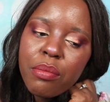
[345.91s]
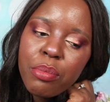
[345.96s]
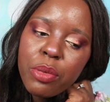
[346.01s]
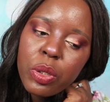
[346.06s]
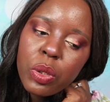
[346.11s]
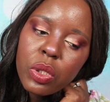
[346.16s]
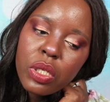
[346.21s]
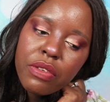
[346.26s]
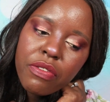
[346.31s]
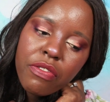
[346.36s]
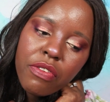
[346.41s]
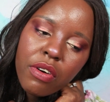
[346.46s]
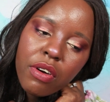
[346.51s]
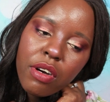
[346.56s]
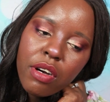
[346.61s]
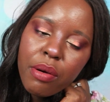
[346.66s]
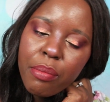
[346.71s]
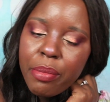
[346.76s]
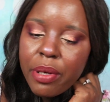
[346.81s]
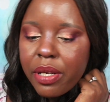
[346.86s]

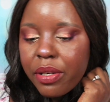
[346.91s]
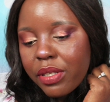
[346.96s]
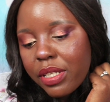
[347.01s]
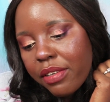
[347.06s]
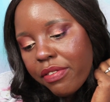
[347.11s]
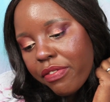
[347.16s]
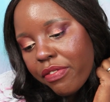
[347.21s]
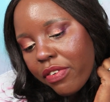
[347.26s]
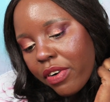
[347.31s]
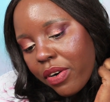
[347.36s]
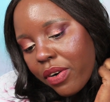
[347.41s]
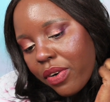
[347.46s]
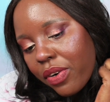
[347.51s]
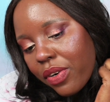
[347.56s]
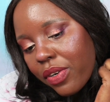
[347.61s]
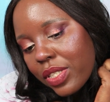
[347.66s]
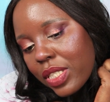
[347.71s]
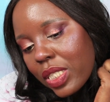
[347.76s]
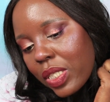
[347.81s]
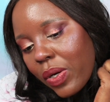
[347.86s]
Beautiful,
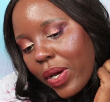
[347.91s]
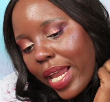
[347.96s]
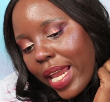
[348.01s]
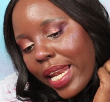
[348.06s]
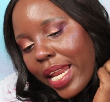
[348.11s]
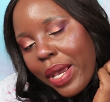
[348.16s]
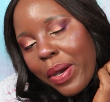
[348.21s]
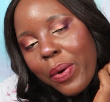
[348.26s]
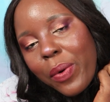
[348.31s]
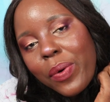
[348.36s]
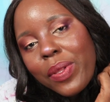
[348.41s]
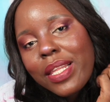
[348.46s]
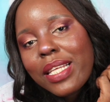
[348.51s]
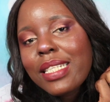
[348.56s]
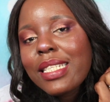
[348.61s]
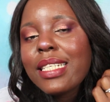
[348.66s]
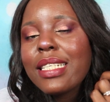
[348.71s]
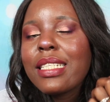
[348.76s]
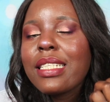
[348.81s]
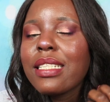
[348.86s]
beautiful. So anywho,
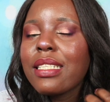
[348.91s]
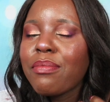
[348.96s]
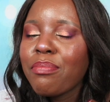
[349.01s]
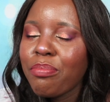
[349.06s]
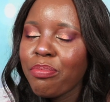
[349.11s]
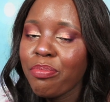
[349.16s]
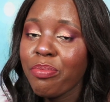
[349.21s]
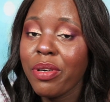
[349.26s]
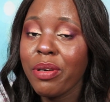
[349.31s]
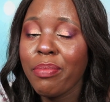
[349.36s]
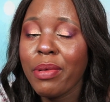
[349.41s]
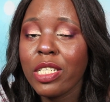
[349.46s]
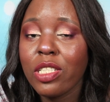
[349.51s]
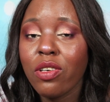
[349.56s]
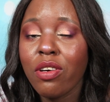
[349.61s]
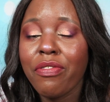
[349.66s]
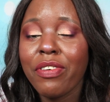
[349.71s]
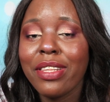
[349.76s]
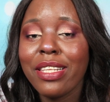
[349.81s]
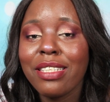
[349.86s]
this is pretty
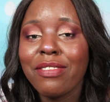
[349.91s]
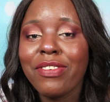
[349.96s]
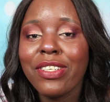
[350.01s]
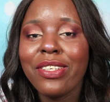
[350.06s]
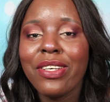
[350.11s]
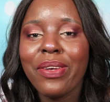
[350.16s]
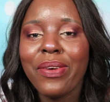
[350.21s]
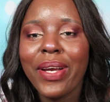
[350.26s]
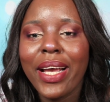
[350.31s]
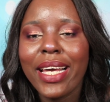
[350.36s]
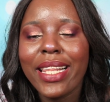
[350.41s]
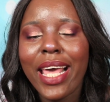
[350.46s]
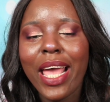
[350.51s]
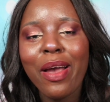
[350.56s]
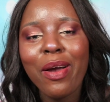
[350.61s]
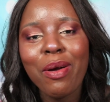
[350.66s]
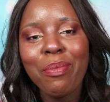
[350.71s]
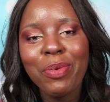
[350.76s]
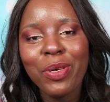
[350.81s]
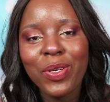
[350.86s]
much all for this video, you guys. I
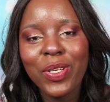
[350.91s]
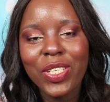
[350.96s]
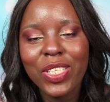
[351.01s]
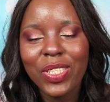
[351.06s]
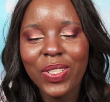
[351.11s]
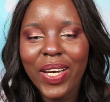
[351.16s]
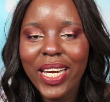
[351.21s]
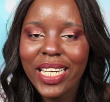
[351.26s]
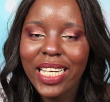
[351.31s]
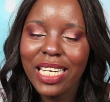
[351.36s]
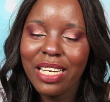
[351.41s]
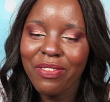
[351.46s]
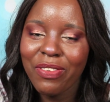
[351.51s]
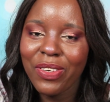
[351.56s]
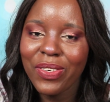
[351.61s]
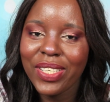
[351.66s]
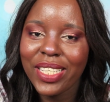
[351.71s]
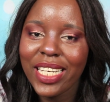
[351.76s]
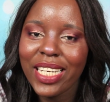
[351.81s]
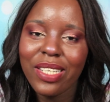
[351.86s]
hope you enjoyed it.
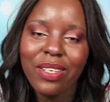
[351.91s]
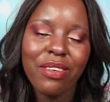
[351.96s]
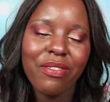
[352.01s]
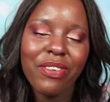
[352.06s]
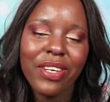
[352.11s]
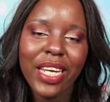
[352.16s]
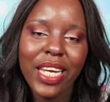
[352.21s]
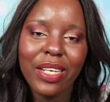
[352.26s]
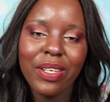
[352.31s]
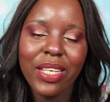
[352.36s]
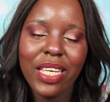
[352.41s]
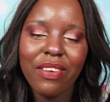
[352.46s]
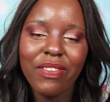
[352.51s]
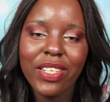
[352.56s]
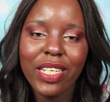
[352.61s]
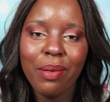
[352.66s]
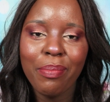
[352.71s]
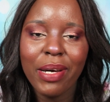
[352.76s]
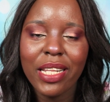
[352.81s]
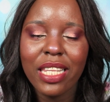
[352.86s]
If you did, don't forget to give
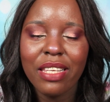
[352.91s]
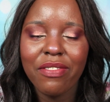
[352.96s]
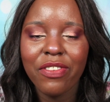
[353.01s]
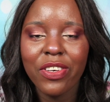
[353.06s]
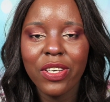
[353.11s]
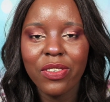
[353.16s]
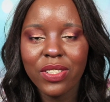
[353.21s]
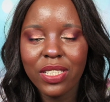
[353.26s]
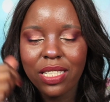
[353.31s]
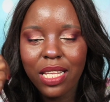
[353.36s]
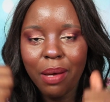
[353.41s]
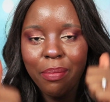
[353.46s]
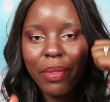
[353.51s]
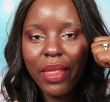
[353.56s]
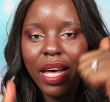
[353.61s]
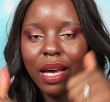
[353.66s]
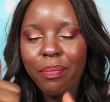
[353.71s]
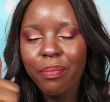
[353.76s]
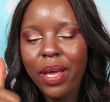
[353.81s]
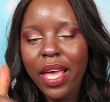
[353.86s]
it a massive huge
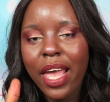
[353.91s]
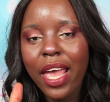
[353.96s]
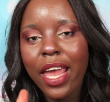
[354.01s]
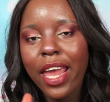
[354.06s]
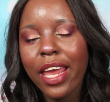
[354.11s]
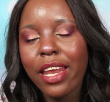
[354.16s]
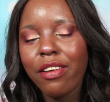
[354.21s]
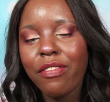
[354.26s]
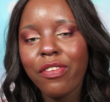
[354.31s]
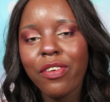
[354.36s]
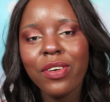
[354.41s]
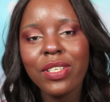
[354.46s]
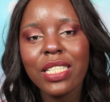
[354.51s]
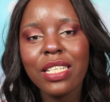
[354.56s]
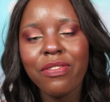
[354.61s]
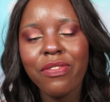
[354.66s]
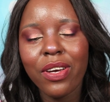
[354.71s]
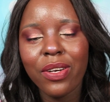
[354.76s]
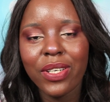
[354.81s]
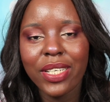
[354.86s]
thumbs up, and of course
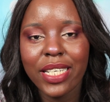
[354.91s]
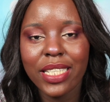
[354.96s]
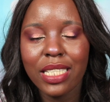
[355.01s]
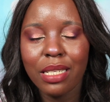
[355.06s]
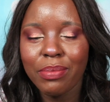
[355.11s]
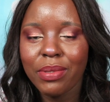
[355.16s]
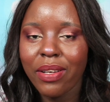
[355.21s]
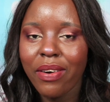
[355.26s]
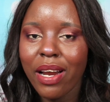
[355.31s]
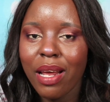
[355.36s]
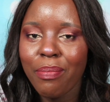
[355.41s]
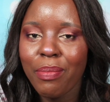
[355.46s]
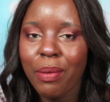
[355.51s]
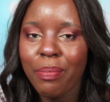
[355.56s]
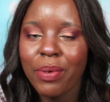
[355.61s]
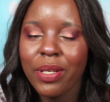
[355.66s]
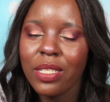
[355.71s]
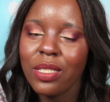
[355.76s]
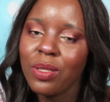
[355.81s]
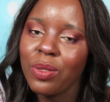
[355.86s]
if you're not a subscriber,
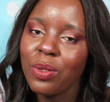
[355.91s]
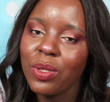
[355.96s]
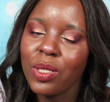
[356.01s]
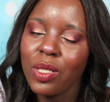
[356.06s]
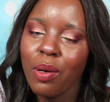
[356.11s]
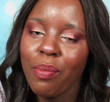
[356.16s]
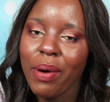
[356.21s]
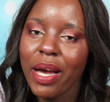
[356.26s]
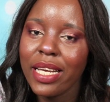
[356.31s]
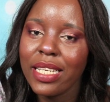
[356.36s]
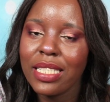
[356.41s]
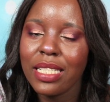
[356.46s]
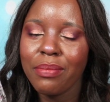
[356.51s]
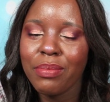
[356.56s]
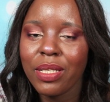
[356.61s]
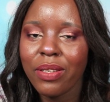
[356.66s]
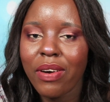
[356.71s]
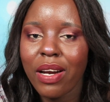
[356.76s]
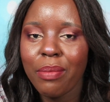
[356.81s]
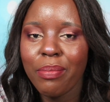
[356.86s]
please do so by
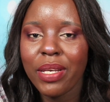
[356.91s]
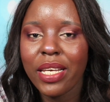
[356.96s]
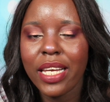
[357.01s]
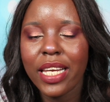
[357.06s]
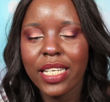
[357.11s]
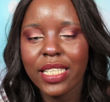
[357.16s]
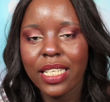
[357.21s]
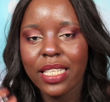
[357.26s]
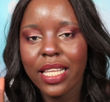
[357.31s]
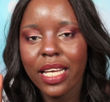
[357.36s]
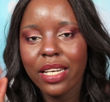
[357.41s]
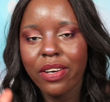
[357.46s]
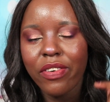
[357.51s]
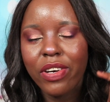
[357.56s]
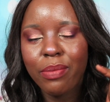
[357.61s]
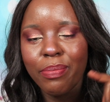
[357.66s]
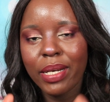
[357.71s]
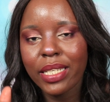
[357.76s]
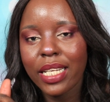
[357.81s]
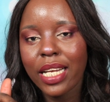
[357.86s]
subscribing, hitting that
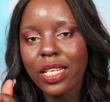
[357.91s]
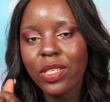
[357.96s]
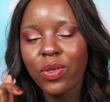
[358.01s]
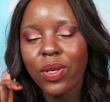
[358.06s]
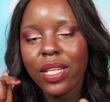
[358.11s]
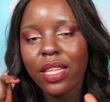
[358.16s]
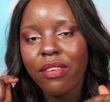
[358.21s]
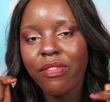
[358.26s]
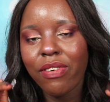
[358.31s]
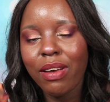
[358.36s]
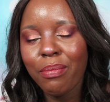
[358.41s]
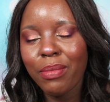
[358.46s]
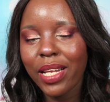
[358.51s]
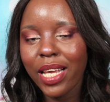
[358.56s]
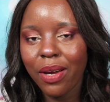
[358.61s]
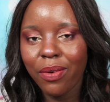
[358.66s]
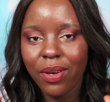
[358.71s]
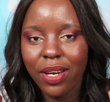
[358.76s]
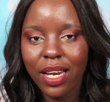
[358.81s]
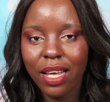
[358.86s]
red button, join the
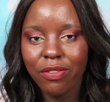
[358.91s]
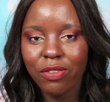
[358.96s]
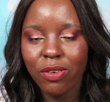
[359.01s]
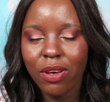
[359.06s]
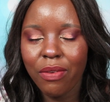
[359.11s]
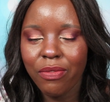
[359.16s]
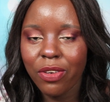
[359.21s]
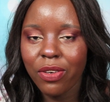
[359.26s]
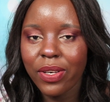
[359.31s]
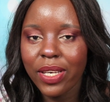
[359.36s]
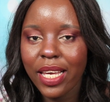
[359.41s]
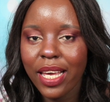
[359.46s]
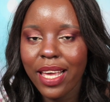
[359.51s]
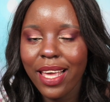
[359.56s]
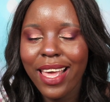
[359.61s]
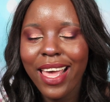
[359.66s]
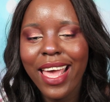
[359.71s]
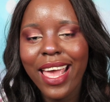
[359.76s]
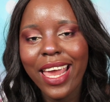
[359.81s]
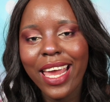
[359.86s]
family. I would love to have you
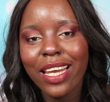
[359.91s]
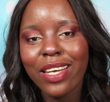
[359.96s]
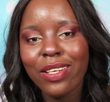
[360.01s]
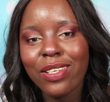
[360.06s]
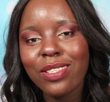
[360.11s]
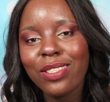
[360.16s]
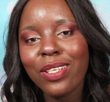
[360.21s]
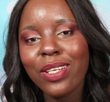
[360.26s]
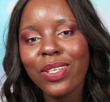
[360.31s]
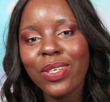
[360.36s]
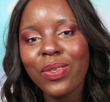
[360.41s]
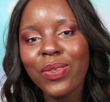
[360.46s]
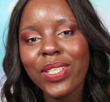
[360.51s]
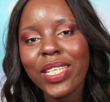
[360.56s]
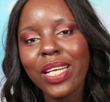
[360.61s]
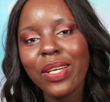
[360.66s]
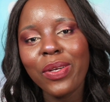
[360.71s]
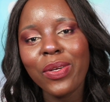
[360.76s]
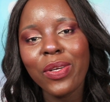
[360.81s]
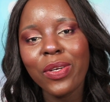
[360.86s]
here, and also do
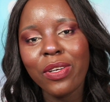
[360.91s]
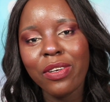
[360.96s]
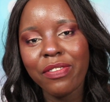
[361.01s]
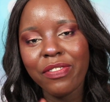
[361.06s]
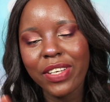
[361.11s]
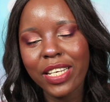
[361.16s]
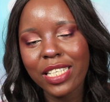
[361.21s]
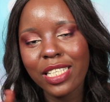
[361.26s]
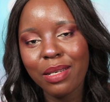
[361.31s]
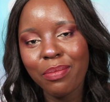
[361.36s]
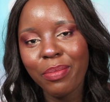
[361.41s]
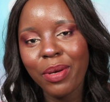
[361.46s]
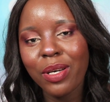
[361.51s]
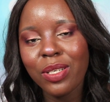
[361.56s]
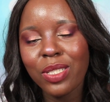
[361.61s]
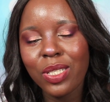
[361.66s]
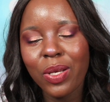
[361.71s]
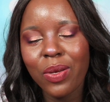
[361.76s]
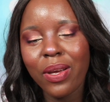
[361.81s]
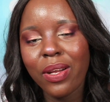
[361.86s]
turn on your notification
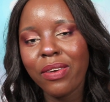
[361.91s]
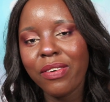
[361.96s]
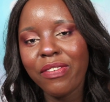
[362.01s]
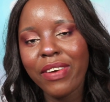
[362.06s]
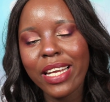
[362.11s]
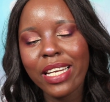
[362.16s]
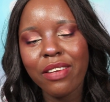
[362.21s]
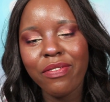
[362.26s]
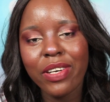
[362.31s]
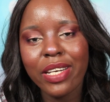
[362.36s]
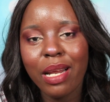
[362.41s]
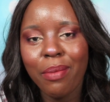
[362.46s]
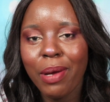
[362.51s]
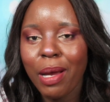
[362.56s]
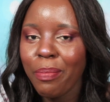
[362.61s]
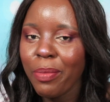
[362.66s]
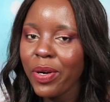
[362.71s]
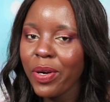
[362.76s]
bell so you're notified every time I